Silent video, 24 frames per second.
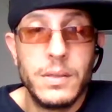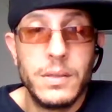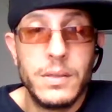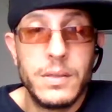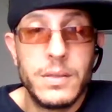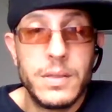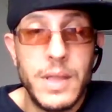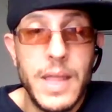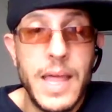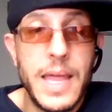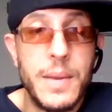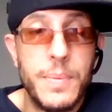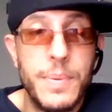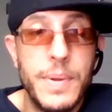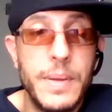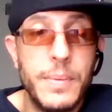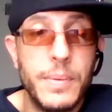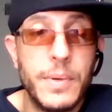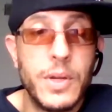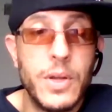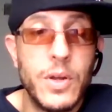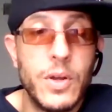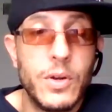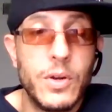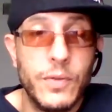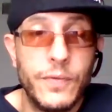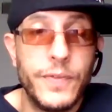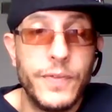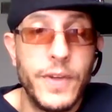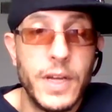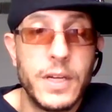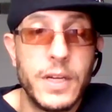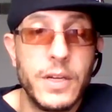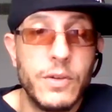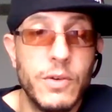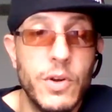It's a lot of people to go
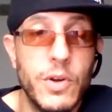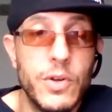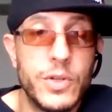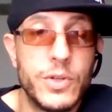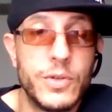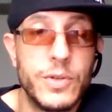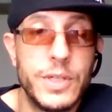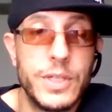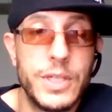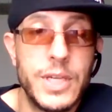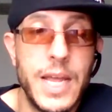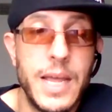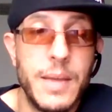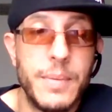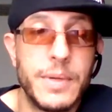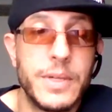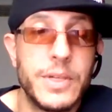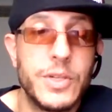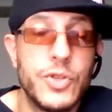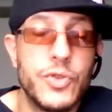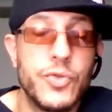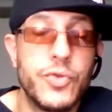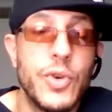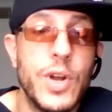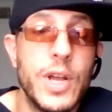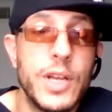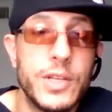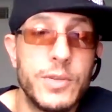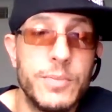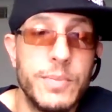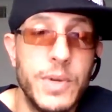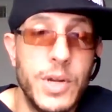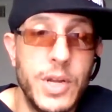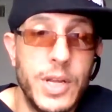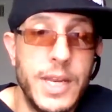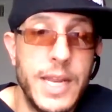fucking grocery shopping.
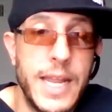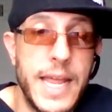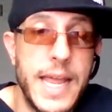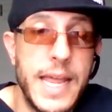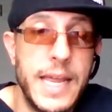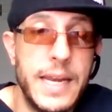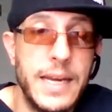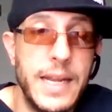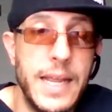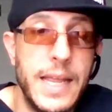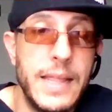Trust me on that.